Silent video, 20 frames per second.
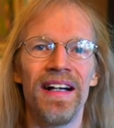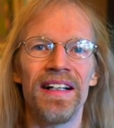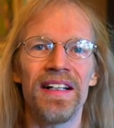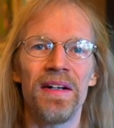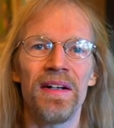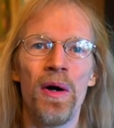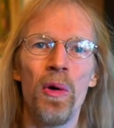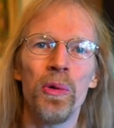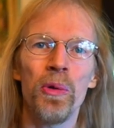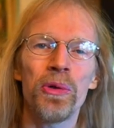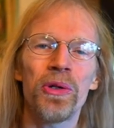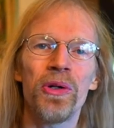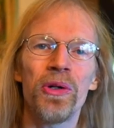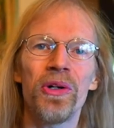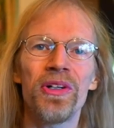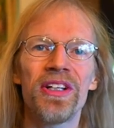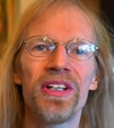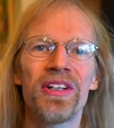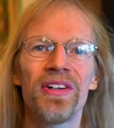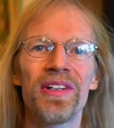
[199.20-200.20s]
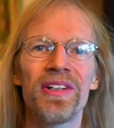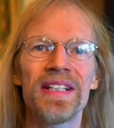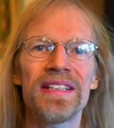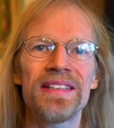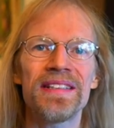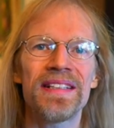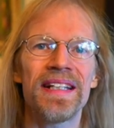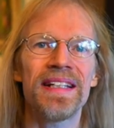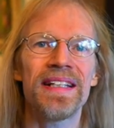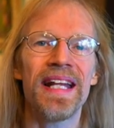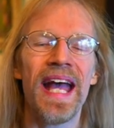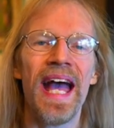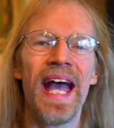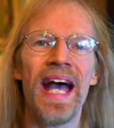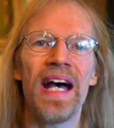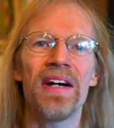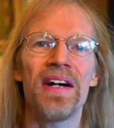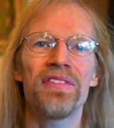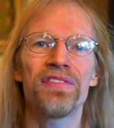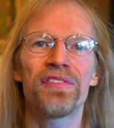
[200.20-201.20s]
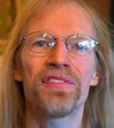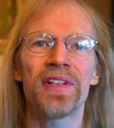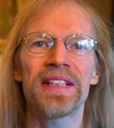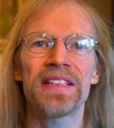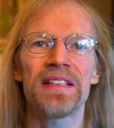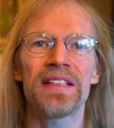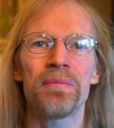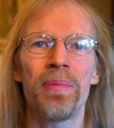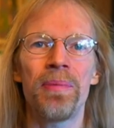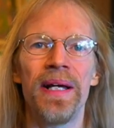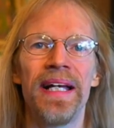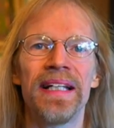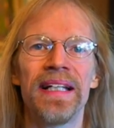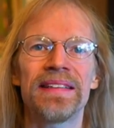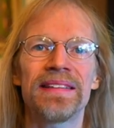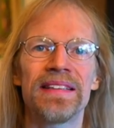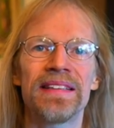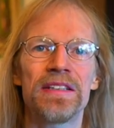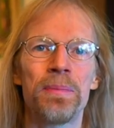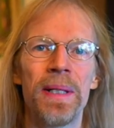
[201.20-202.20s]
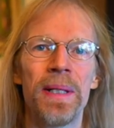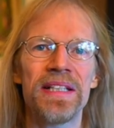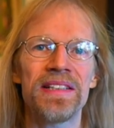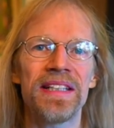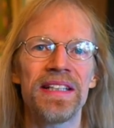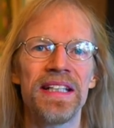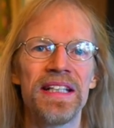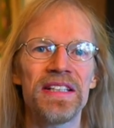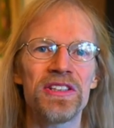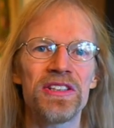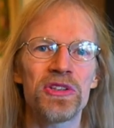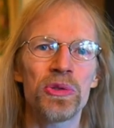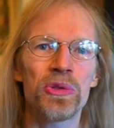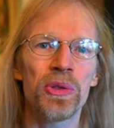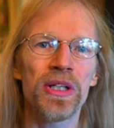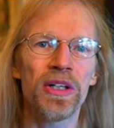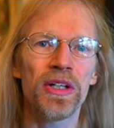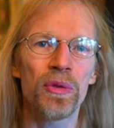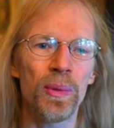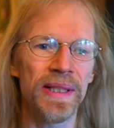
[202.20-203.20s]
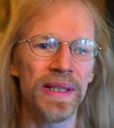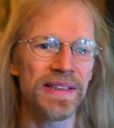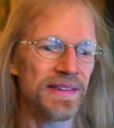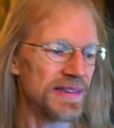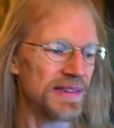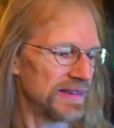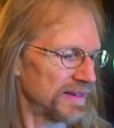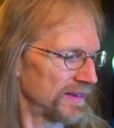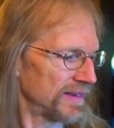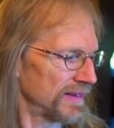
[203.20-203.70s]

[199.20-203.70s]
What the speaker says: Older hurdy-gurdies tend to have friction pegs, especially historic ones.